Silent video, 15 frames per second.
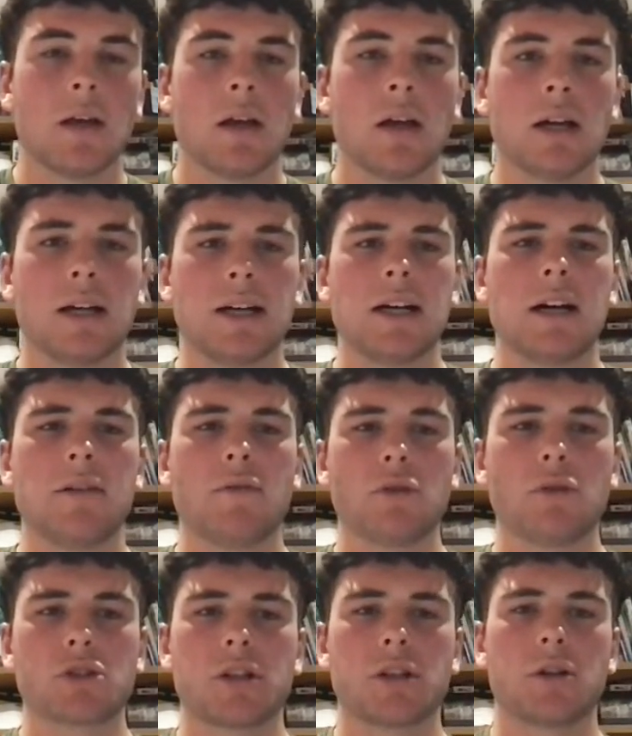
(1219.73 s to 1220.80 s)
I've
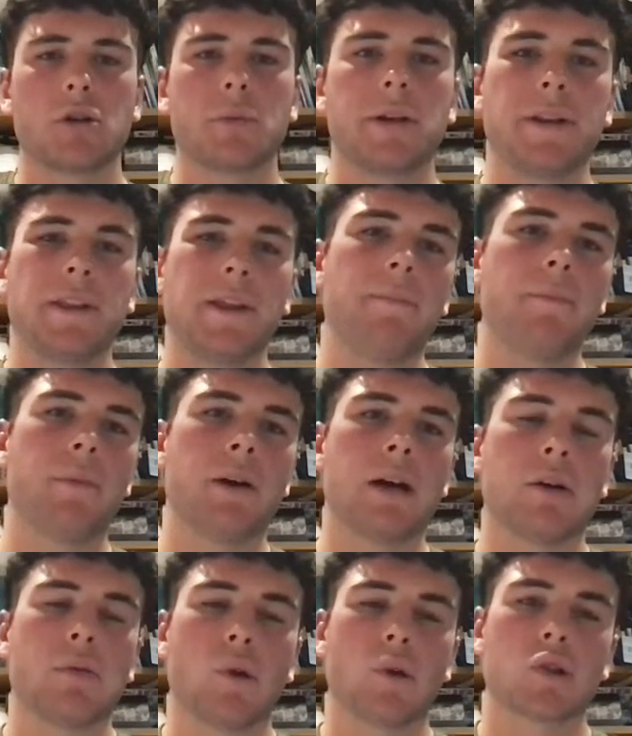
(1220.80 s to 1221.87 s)
watched a little bit of them.
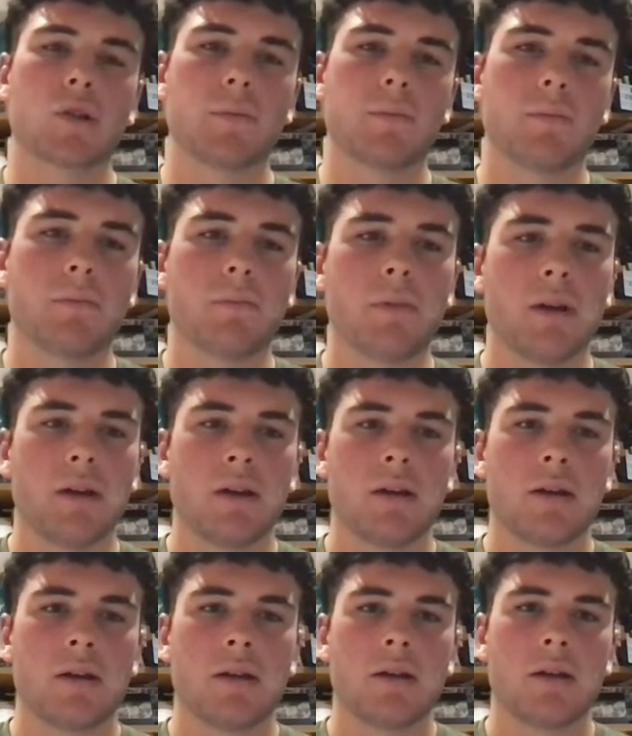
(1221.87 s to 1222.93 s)
I watched them
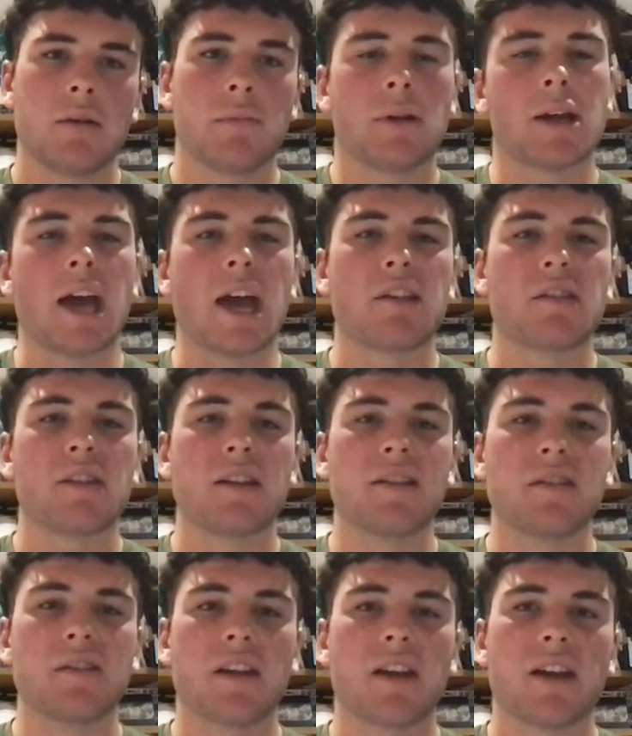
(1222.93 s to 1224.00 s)
play
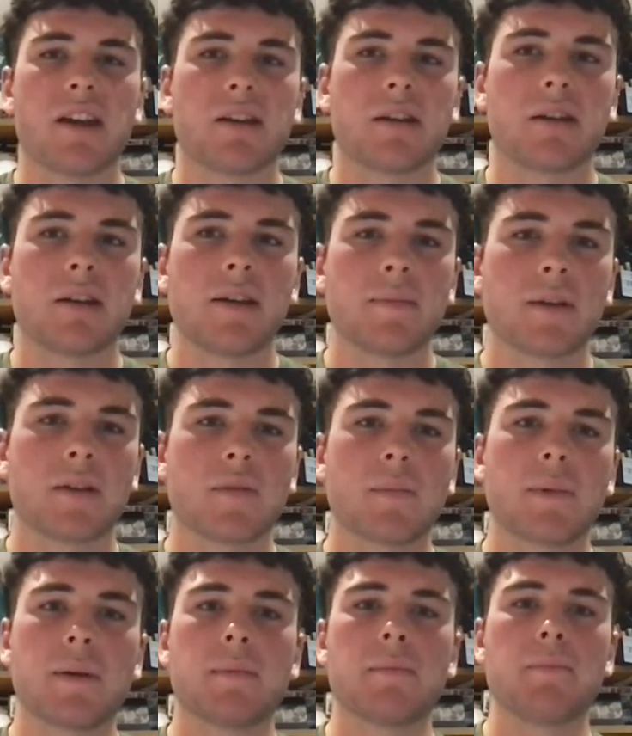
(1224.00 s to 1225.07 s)
Hastings and
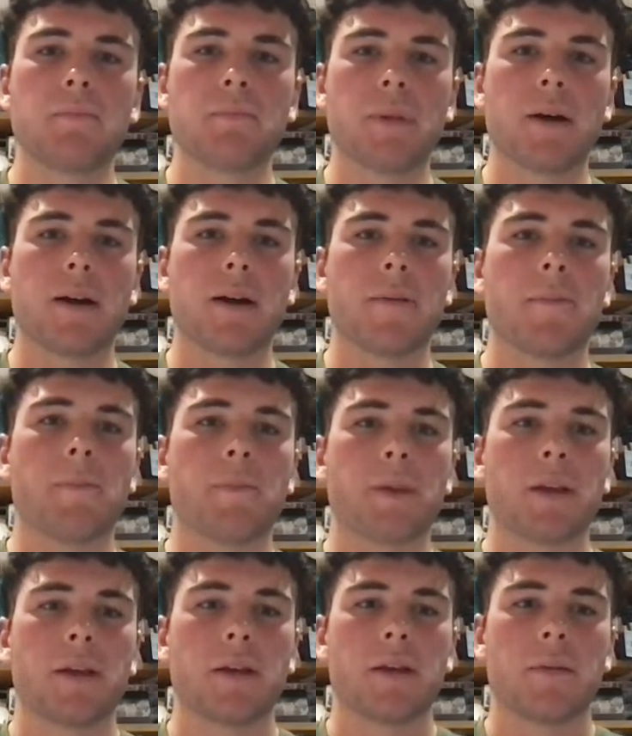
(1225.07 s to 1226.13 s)
Gisborne, but
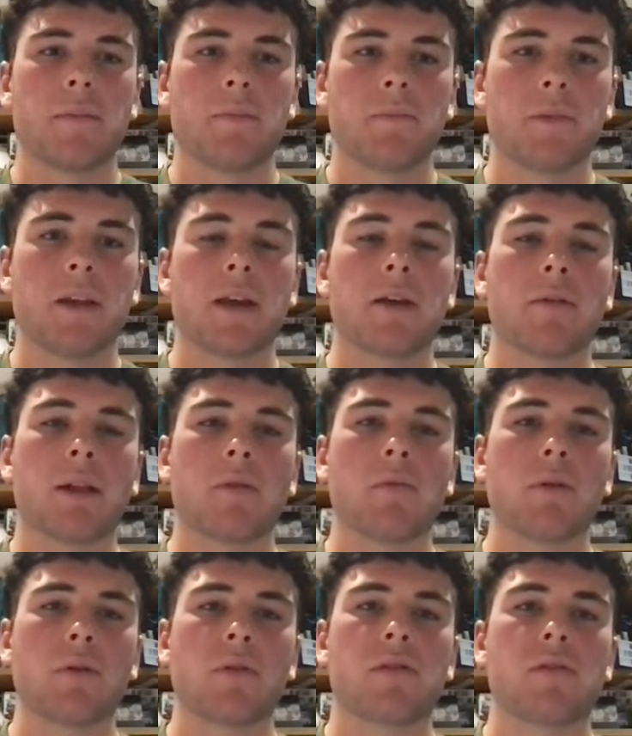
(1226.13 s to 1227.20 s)
yeah, like
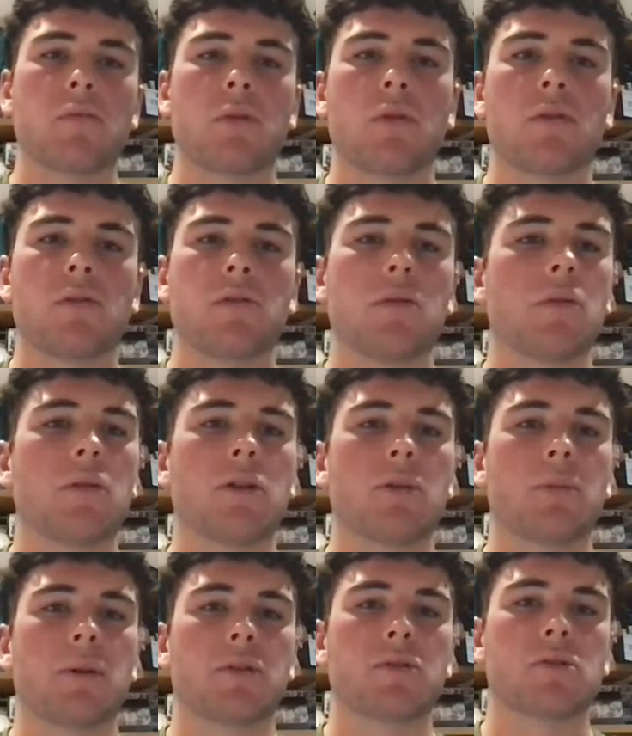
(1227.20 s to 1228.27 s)
we always knew they're going
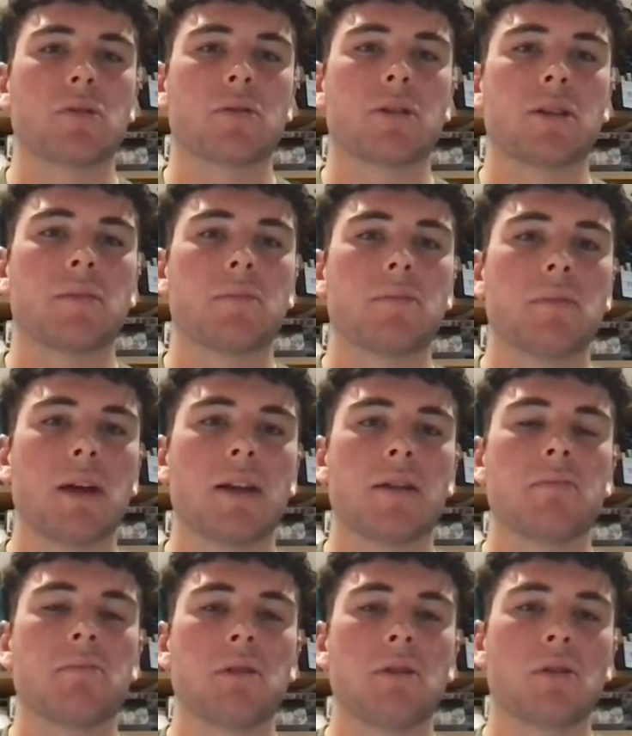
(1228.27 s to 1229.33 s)
to be a strong team,
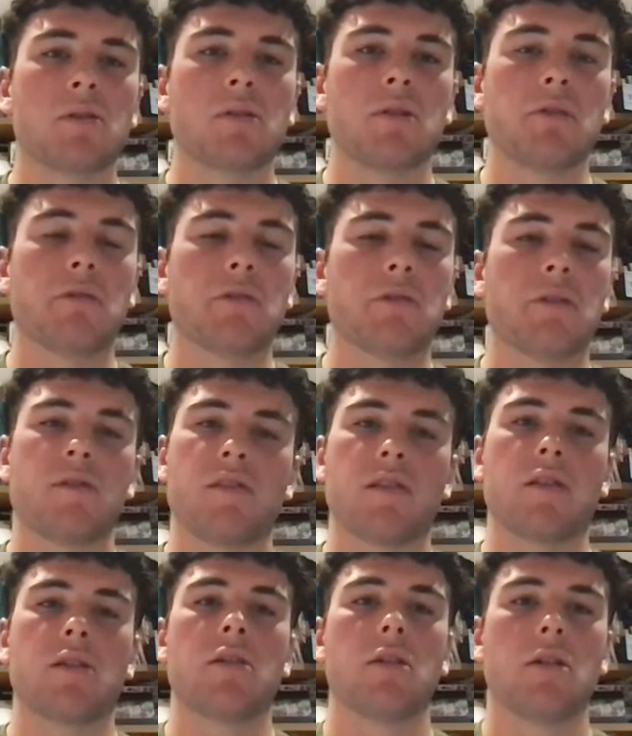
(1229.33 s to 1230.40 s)
and it looks no different this year.